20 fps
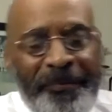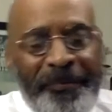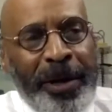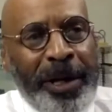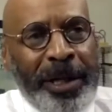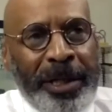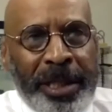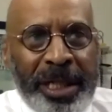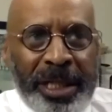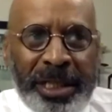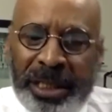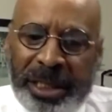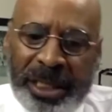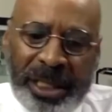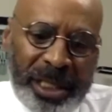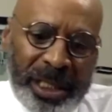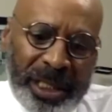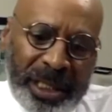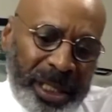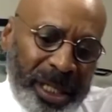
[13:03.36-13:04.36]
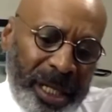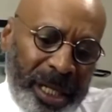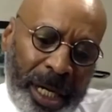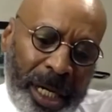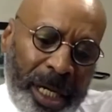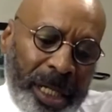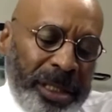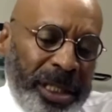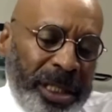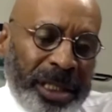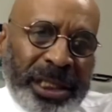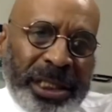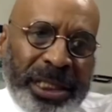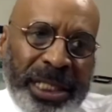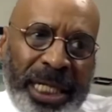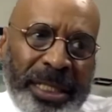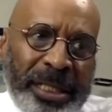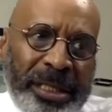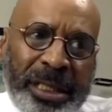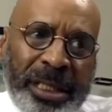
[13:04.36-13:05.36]
Your
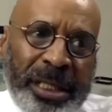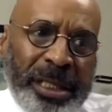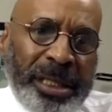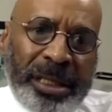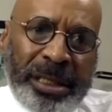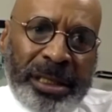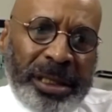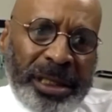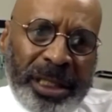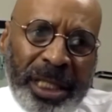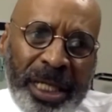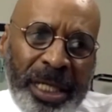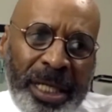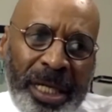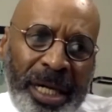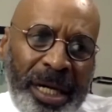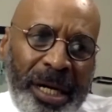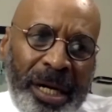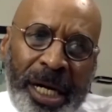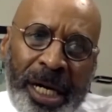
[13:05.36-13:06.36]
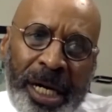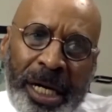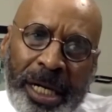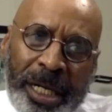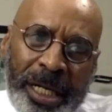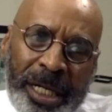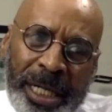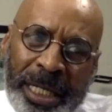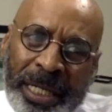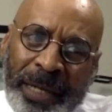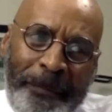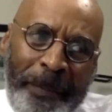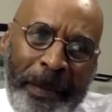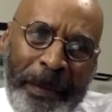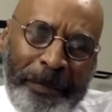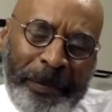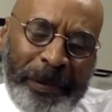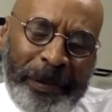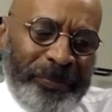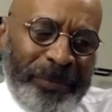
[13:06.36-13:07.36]
senators and the
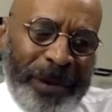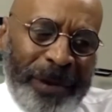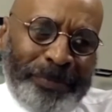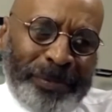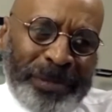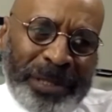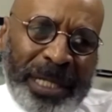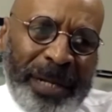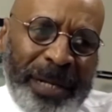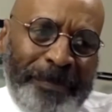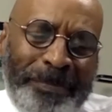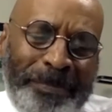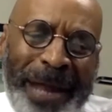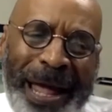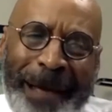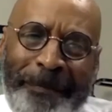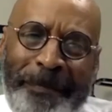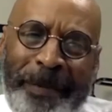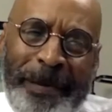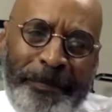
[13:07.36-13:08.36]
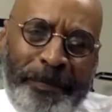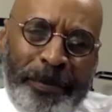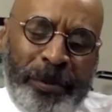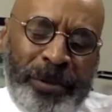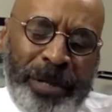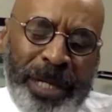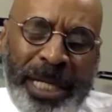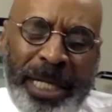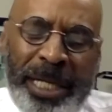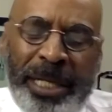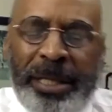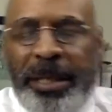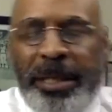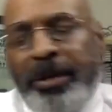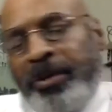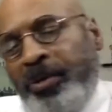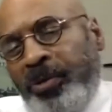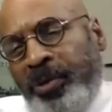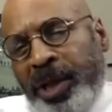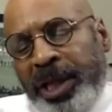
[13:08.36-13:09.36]
people that represent black people in
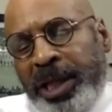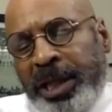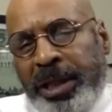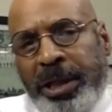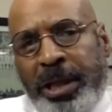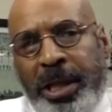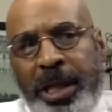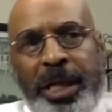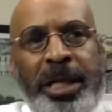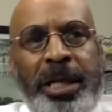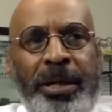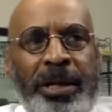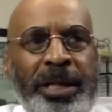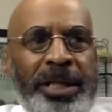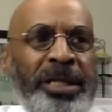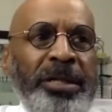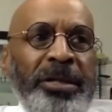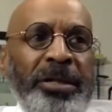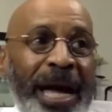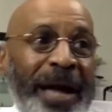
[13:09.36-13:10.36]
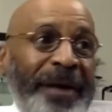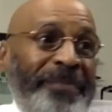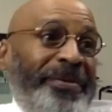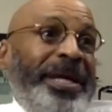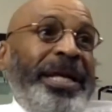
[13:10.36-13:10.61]
Wichita, or do you have any?